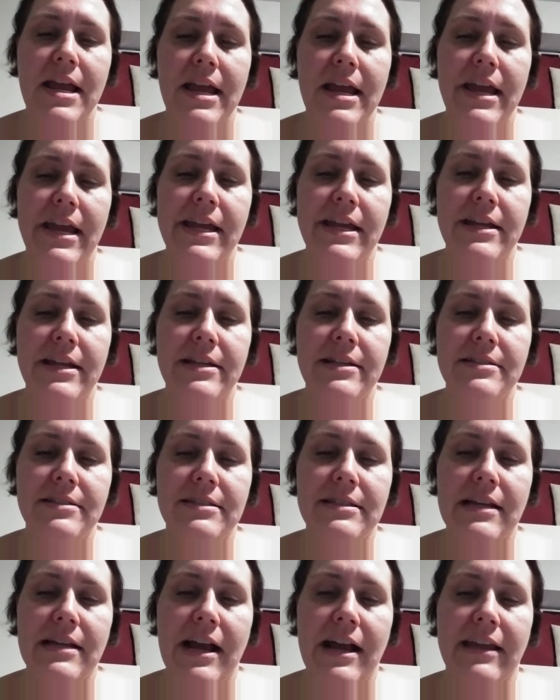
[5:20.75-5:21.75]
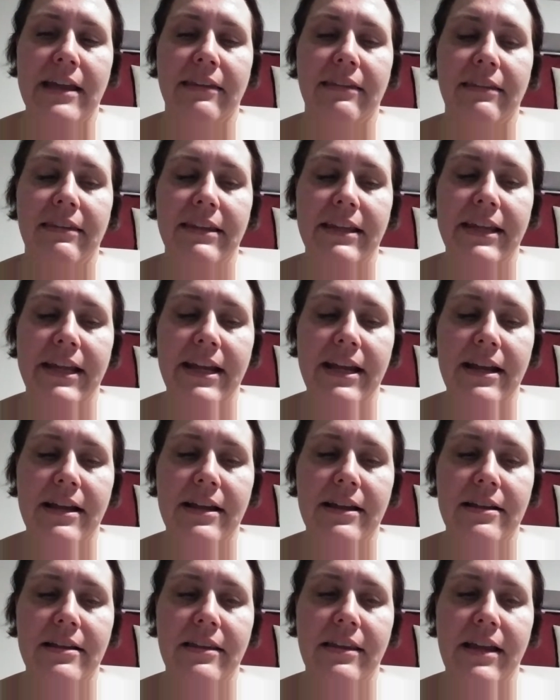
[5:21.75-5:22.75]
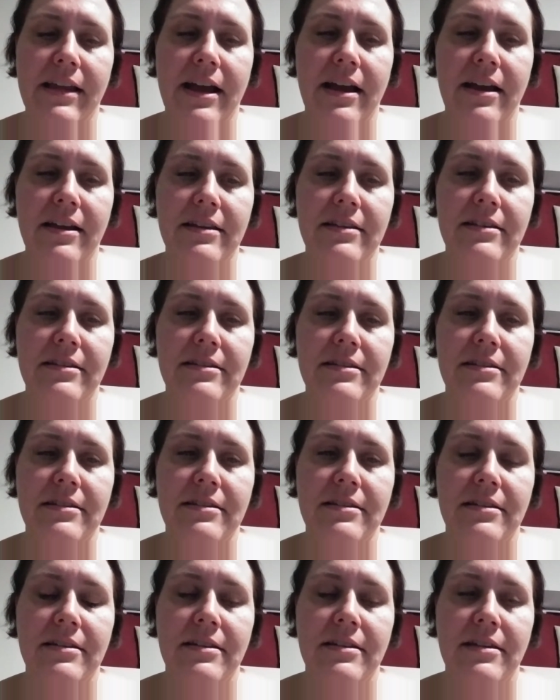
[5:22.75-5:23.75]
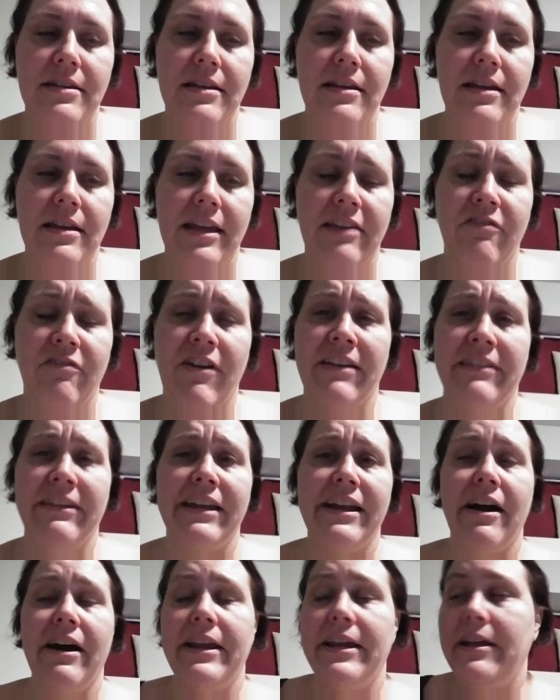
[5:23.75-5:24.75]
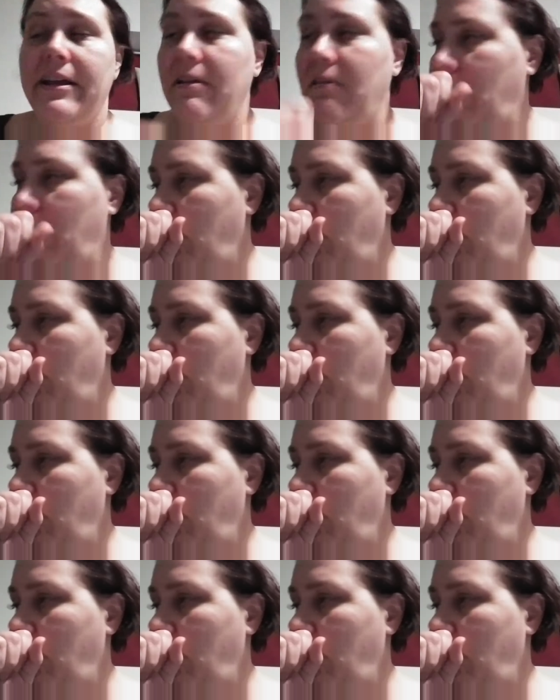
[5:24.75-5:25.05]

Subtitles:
And I think that he finally got it.